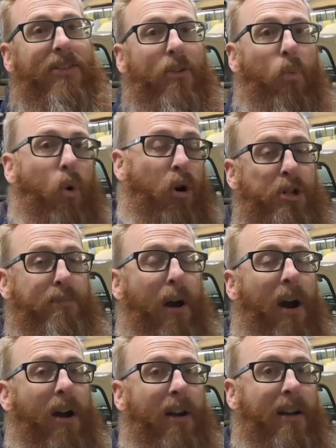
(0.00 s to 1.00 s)
the worst
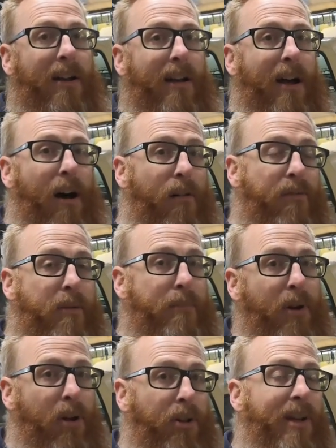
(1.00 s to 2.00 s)
part of the
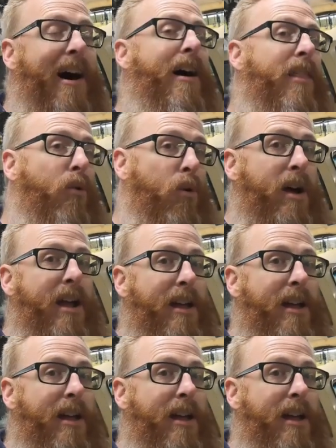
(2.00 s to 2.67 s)
build out of the way